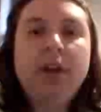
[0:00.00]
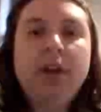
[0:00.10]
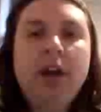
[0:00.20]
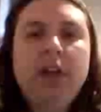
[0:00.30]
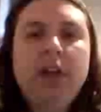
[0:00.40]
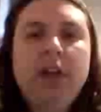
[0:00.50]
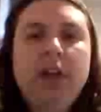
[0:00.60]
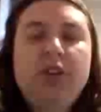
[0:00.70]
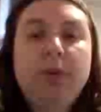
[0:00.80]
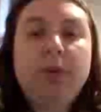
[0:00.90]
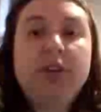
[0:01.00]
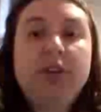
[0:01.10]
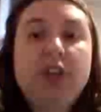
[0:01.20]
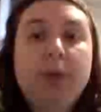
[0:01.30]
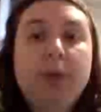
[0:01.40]
Lilith temporarily
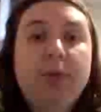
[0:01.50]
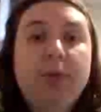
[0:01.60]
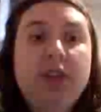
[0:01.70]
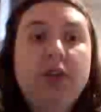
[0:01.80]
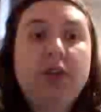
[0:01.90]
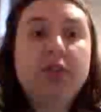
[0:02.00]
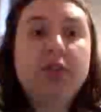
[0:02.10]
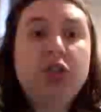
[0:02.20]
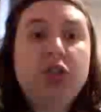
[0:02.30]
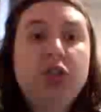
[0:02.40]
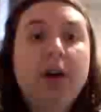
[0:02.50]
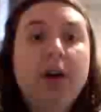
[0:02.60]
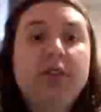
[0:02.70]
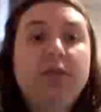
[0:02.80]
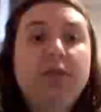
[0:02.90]
stops one of the Doctor's two hearts and
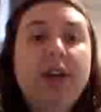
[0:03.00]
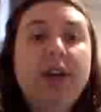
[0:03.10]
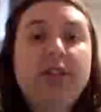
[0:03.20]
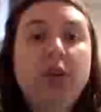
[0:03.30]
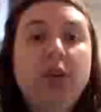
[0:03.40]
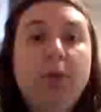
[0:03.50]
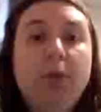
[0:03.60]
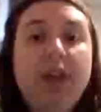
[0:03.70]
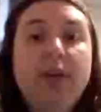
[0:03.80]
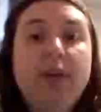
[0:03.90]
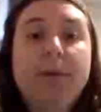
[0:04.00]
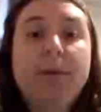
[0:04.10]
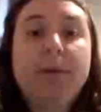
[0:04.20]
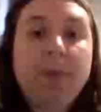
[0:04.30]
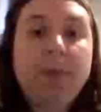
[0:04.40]
flies to the Globe Theatre.
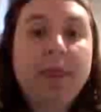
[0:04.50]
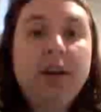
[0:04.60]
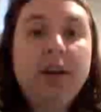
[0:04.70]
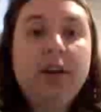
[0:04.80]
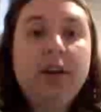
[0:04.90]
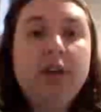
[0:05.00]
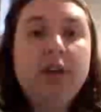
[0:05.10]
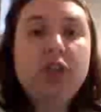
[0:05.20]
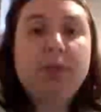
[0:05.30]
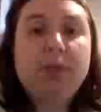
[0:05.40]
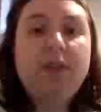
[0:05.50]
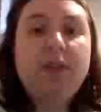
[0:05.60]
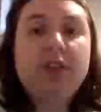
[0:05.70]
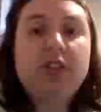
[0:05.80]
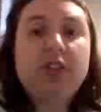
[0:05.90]
Shakespeare fails to
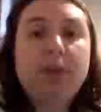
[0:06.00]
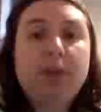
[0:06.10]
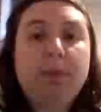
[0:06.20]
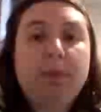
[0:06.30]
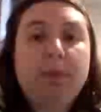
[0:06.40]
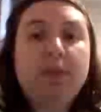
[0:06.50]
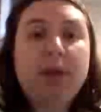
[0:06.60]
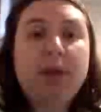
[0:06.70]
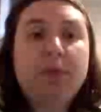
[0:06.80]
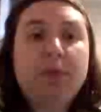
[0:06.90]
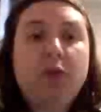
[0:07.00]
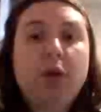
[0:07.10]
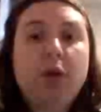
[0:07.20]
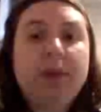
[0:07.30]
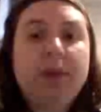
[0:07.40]
stop the play from being performed.
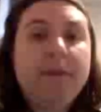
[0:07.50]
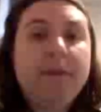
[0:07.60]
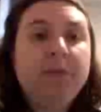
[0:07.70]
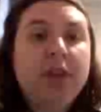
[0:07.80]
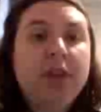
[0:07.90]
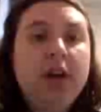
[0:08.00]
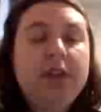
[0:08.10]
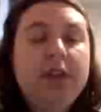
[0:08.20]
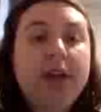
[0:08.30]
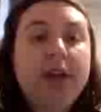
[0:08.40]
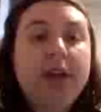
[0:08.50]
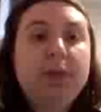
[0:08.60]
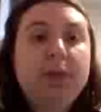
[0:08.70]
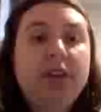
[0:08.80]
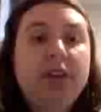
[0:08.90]
The actors speak the
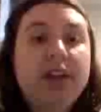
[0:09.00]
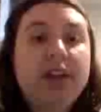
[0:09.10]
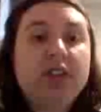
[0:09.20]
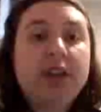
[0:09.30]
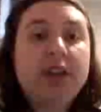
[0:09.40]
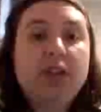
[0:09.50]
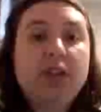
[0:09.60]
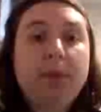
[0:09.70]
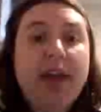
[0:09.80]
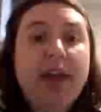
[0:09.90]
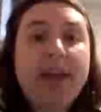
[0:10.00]
last lines of the play.